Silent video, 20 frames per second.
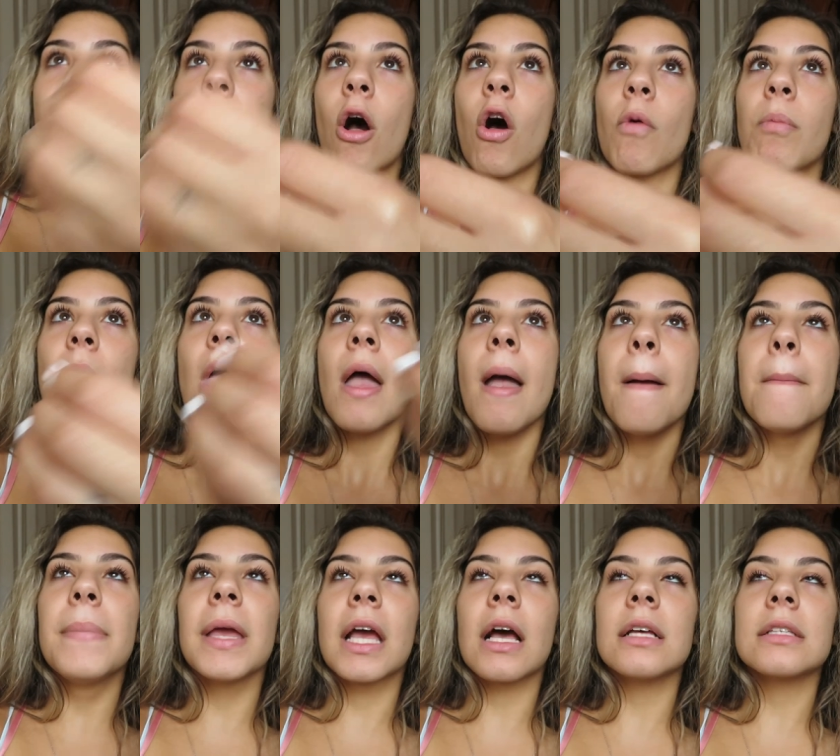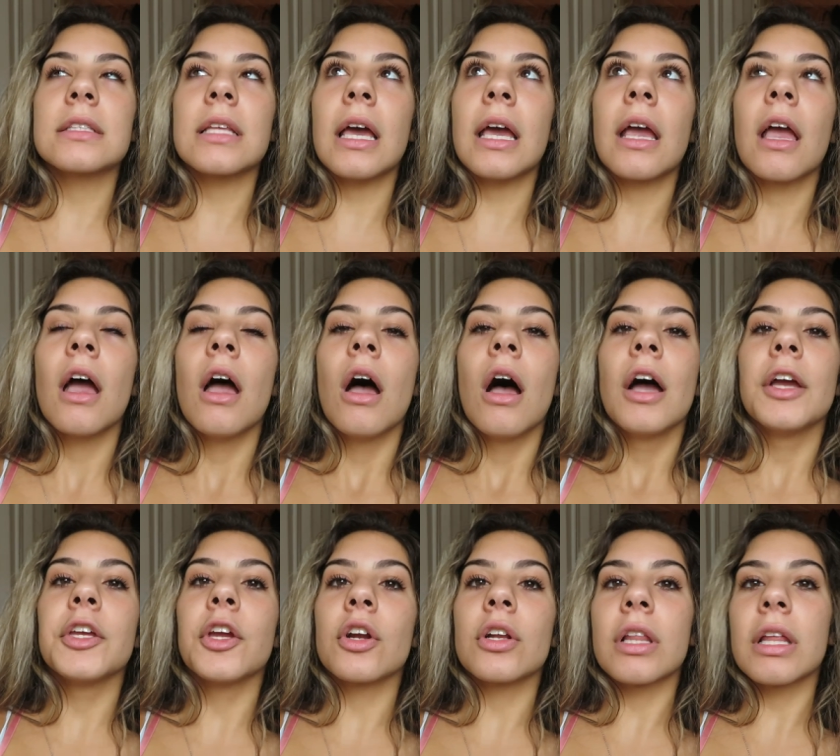help because like
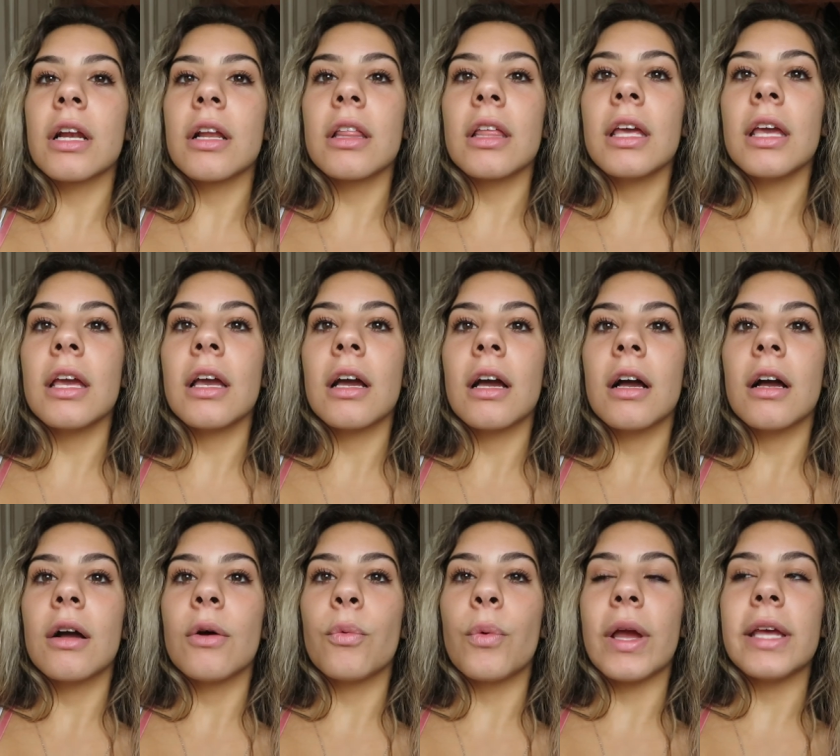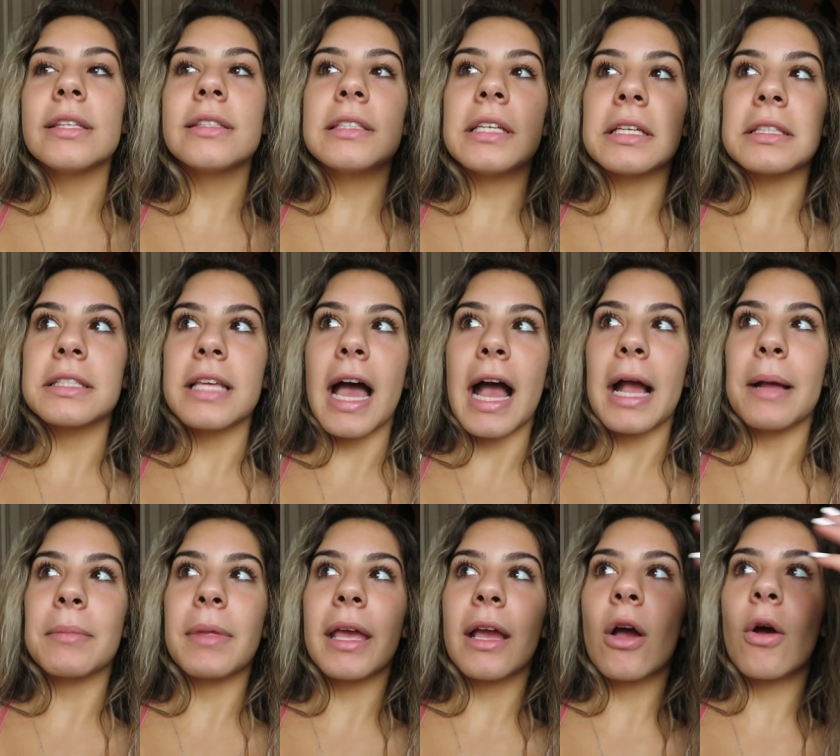you're literally wasting
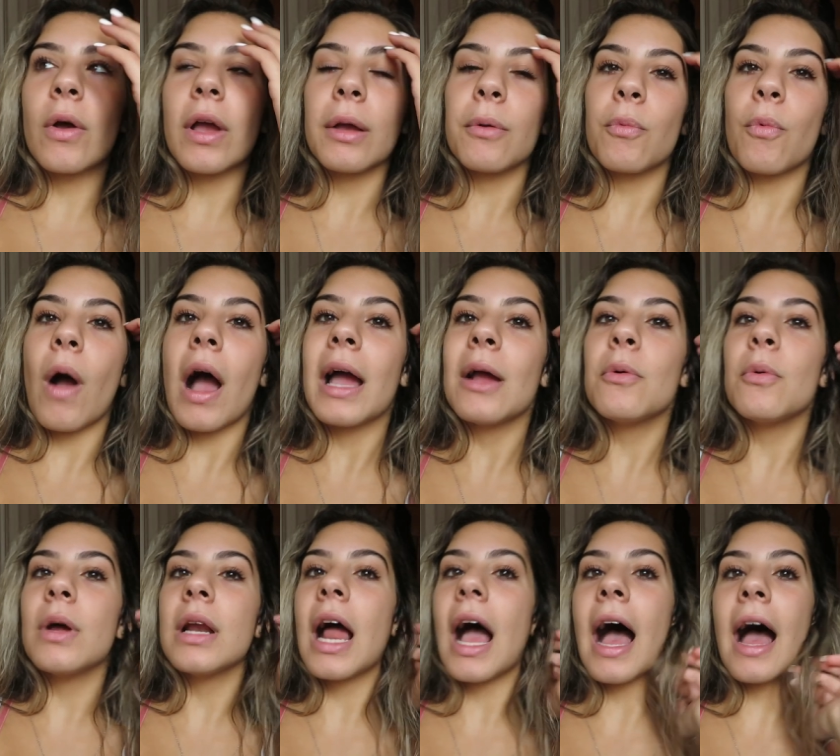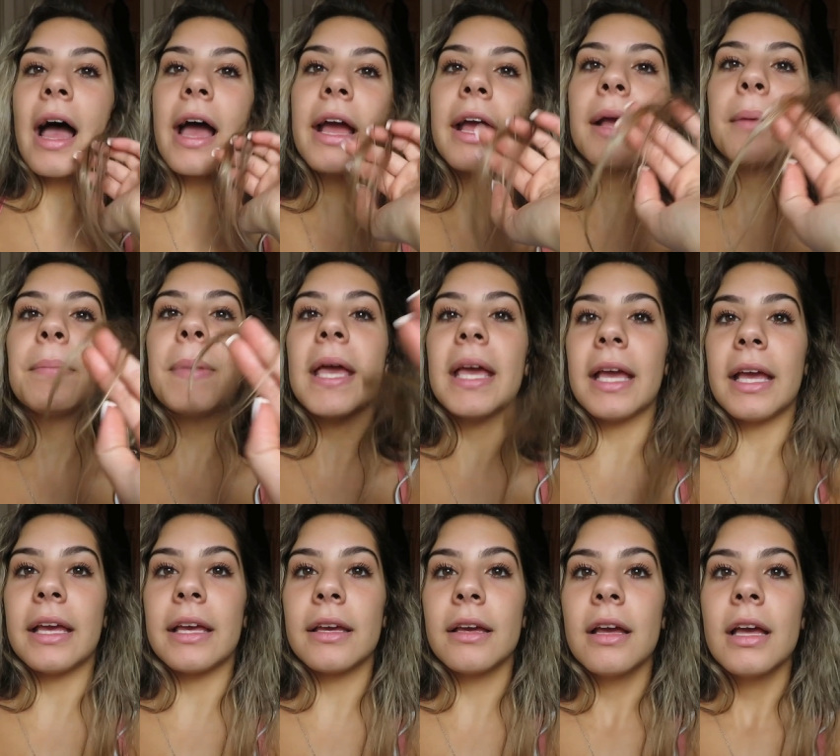time like okay why would i
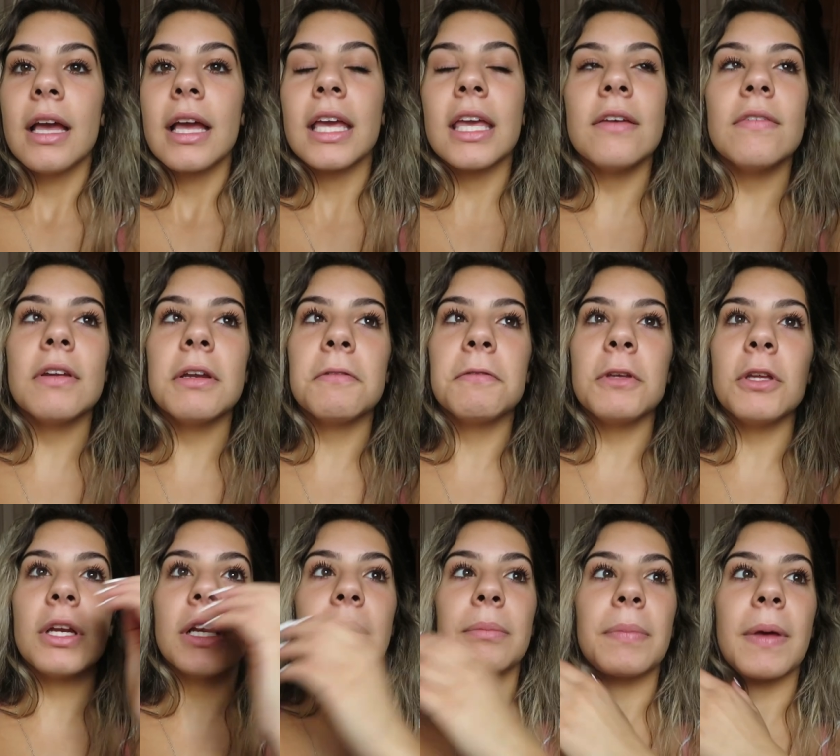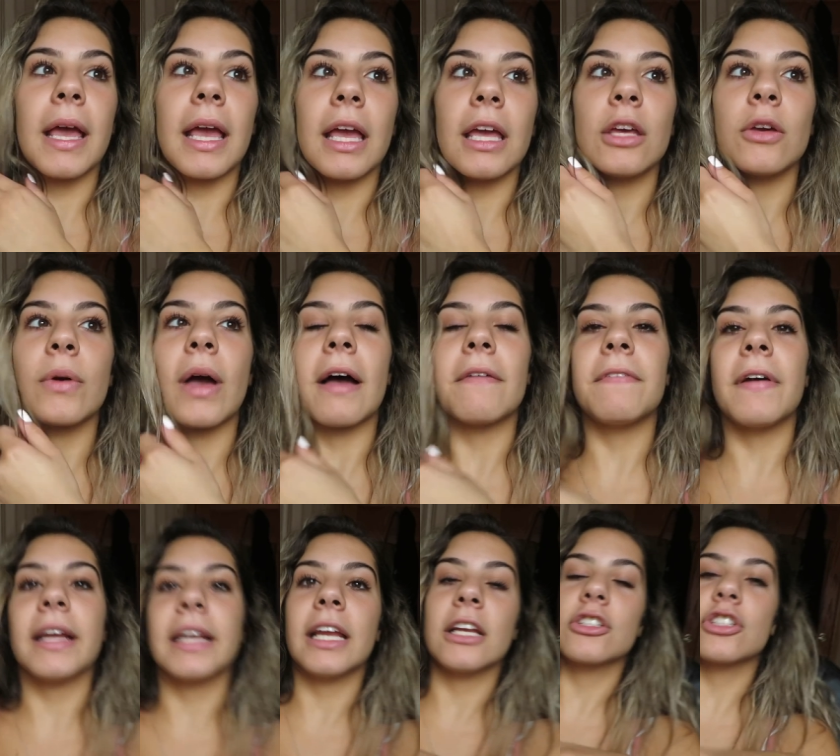pay even if you didn't pay you got
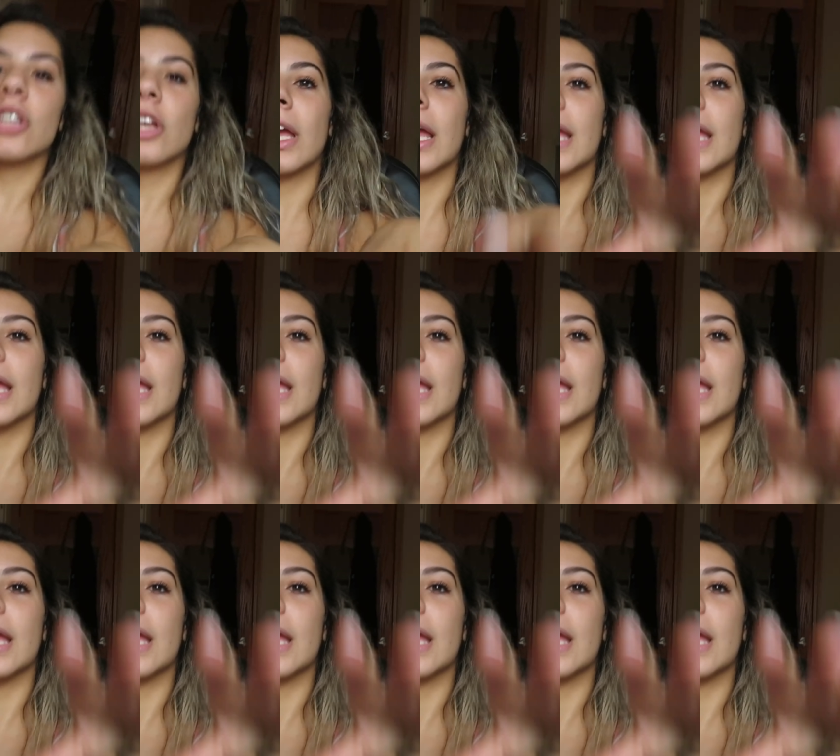financial